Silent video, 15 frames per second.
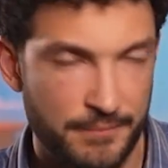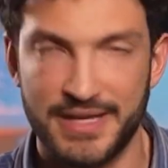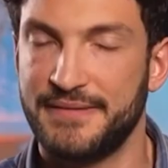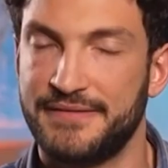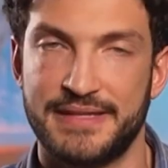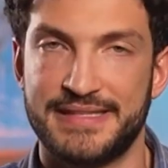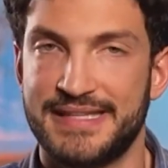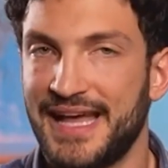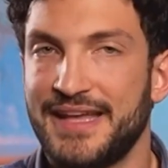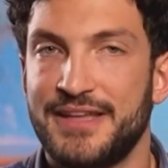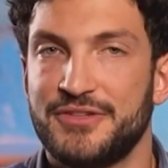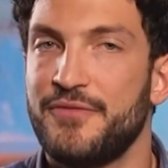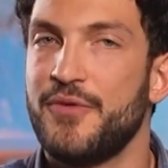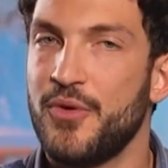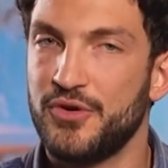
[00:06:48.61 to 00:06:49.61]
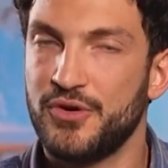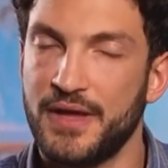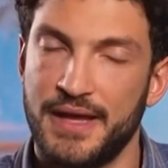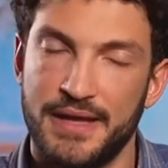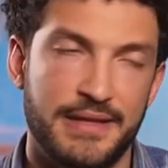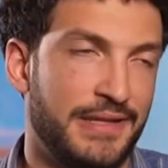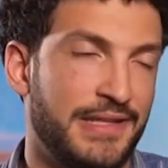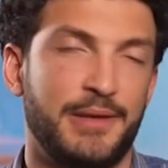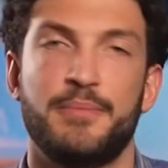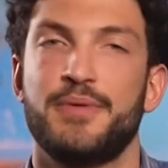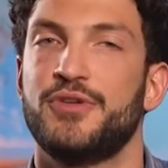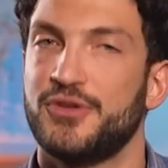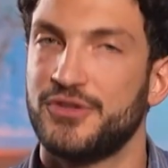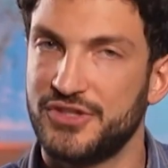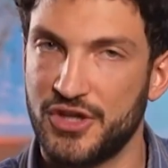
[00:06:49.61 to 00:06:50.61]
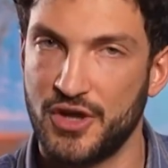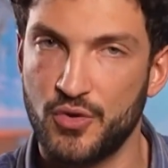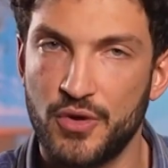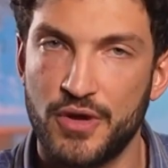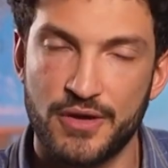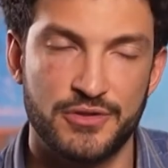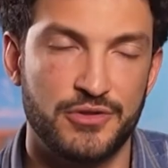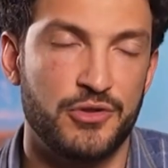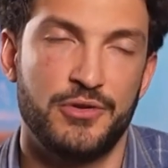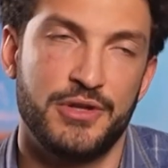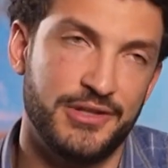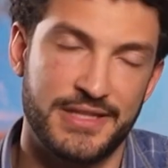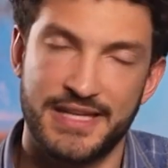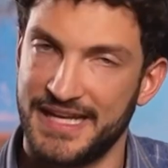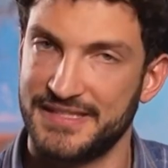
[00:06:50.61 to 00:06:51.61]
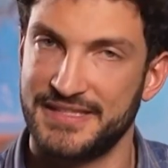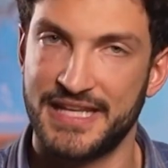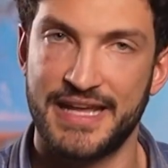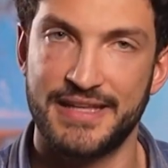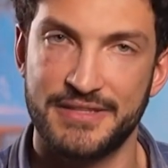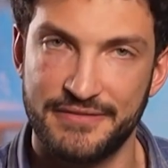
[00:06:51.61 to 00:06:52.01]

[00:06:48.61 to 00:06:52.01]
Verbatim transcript: But if the tank's full, the temperature's lower, so there's less chance